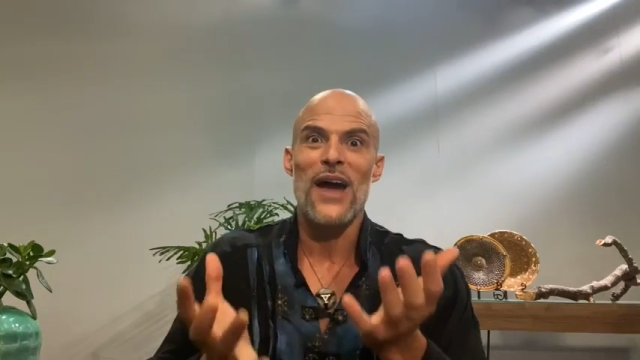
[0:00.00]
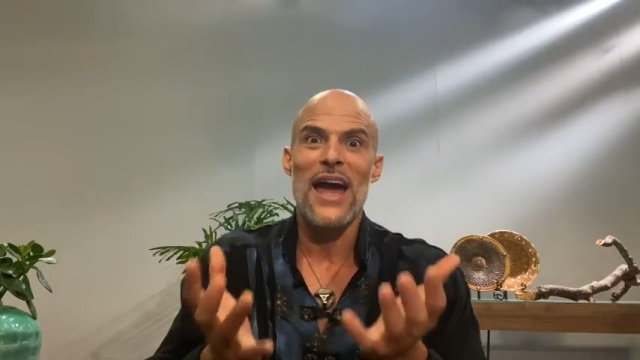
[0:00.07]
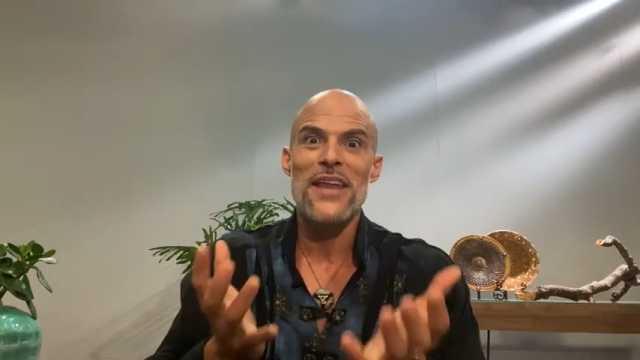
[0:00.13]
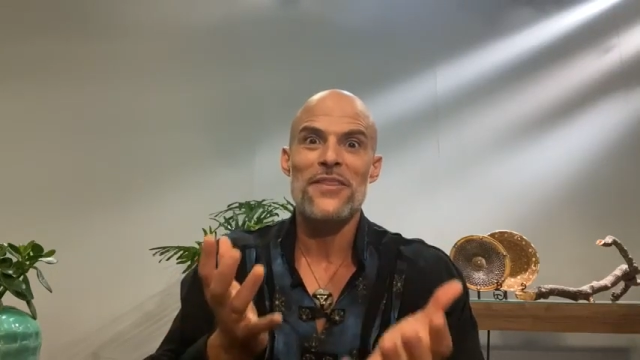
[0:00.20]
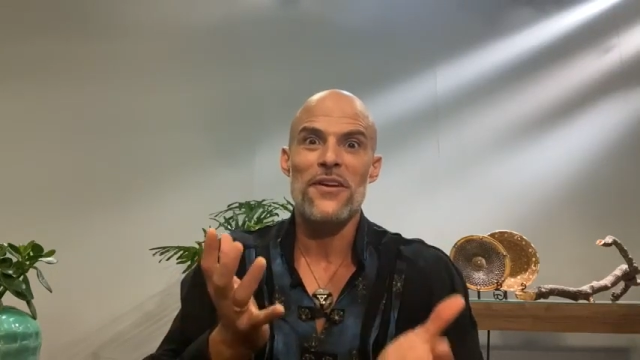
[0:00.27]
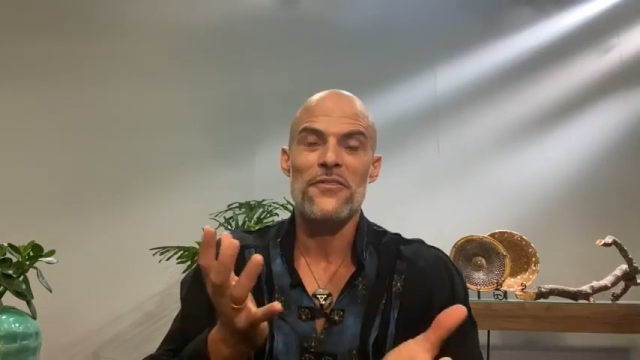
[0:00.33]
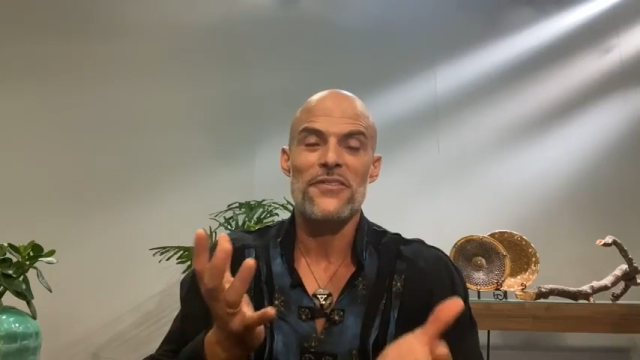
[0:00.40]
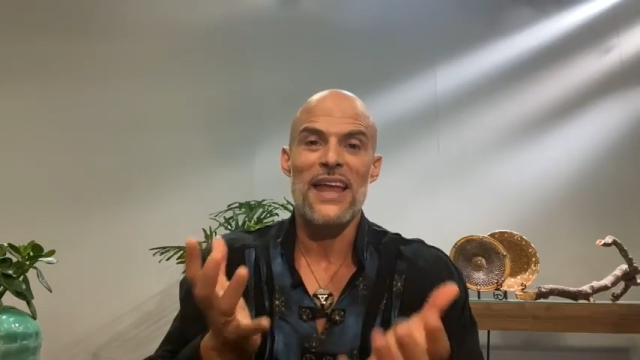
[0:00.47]

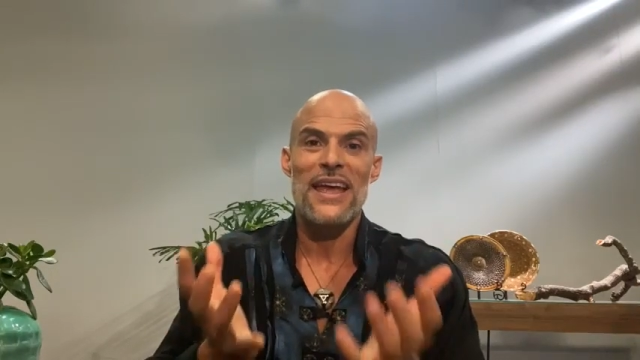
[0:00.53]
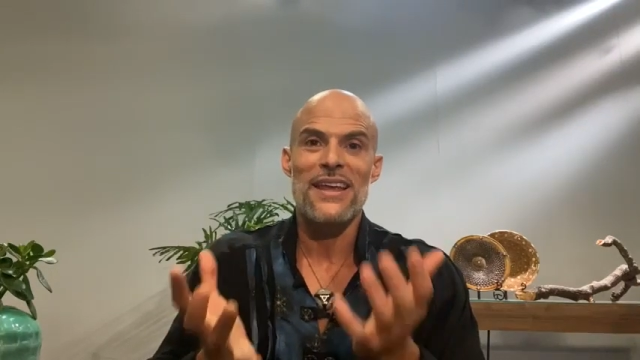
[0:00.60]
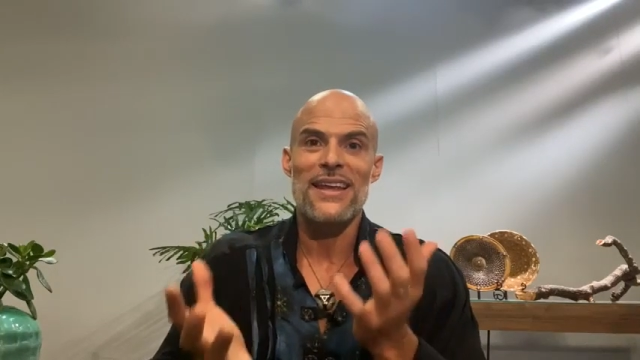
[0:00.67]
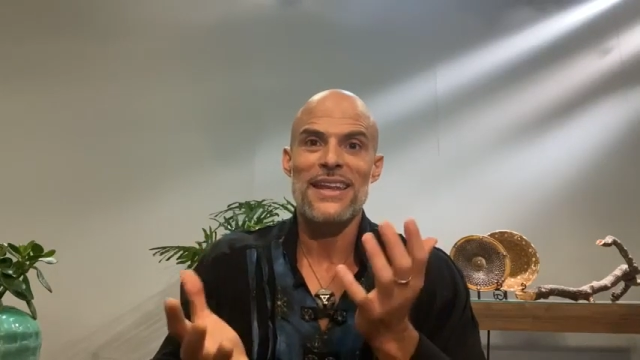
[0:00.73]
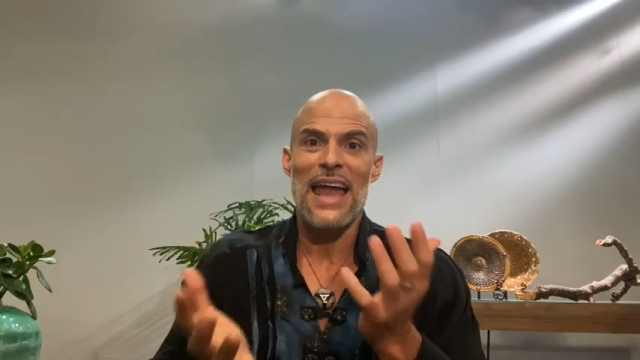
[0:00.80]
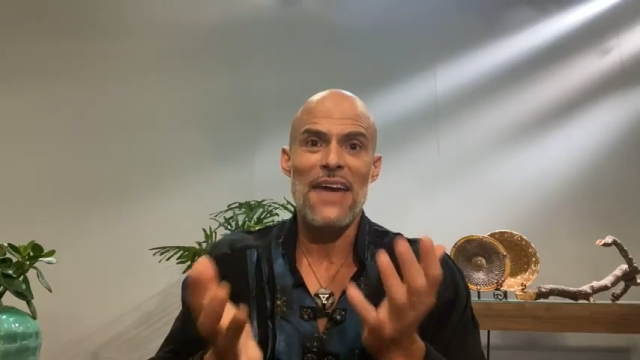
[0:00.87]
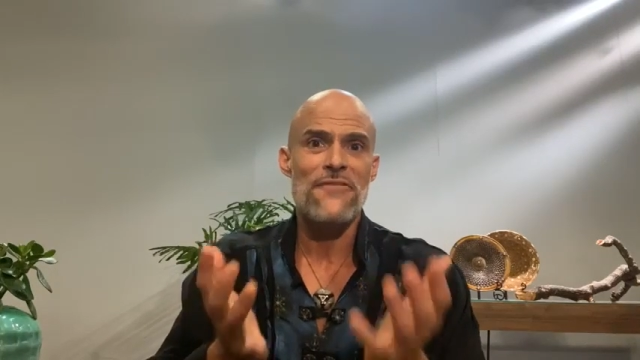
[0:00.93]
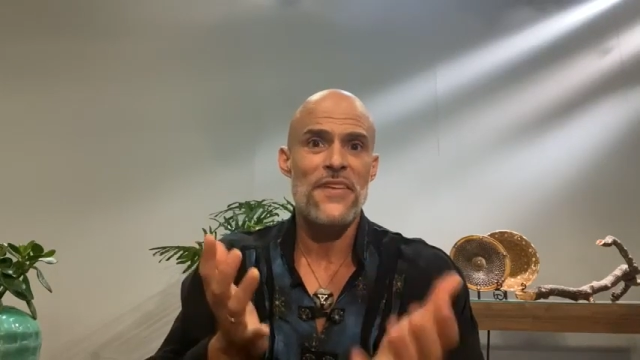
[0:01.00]
right, of, like,
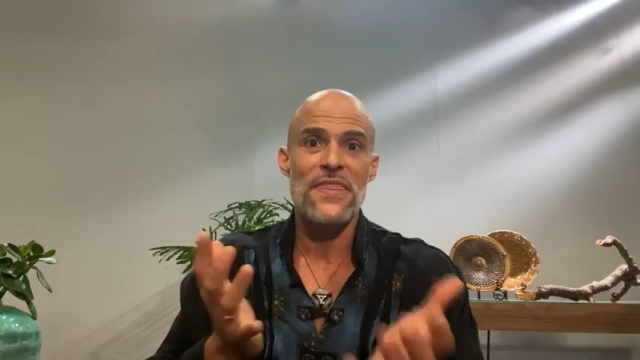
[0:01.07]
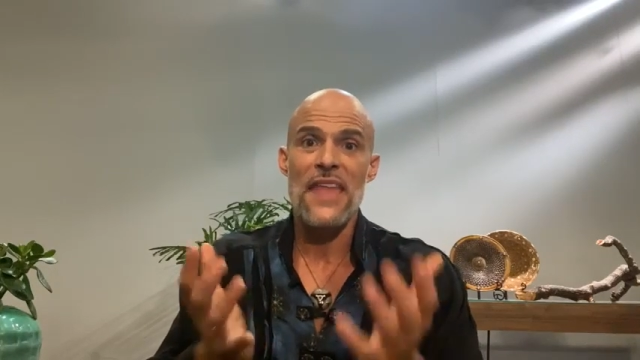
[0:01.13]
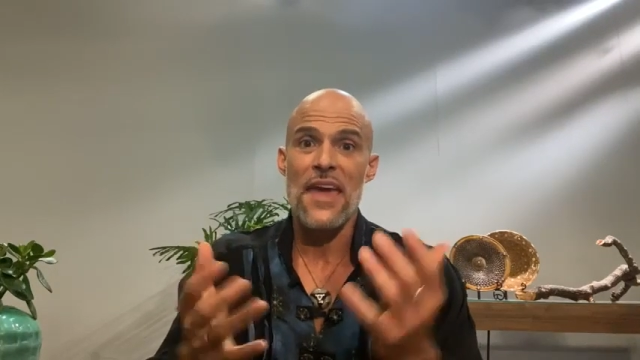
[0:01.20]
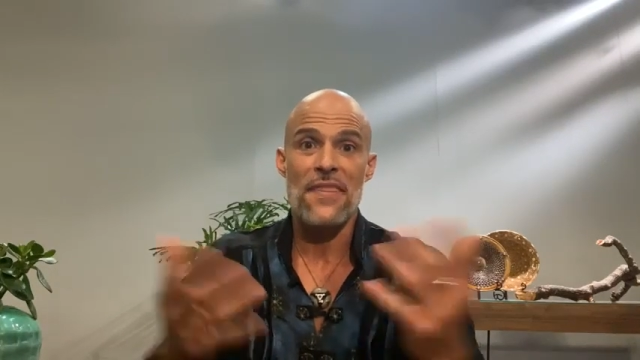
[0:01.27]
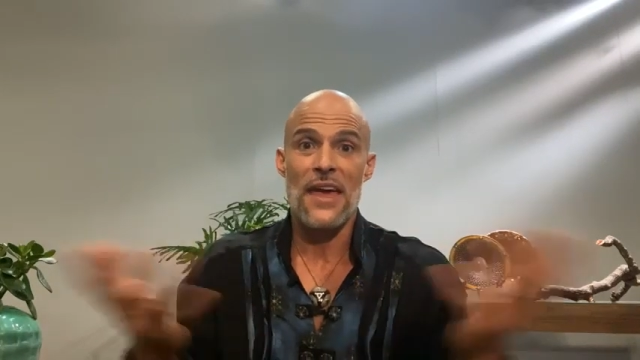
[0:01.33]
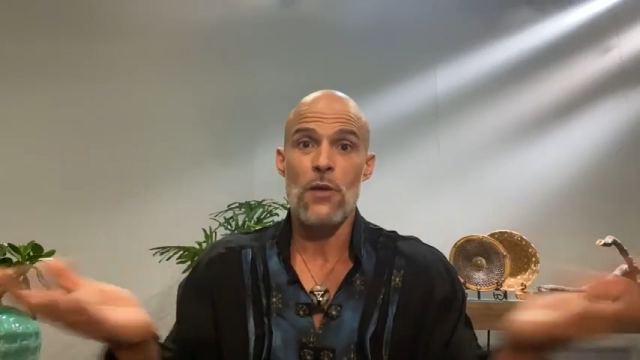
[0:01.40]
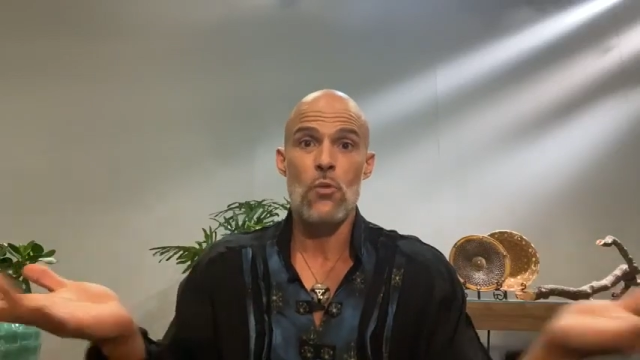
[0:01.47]
life and death.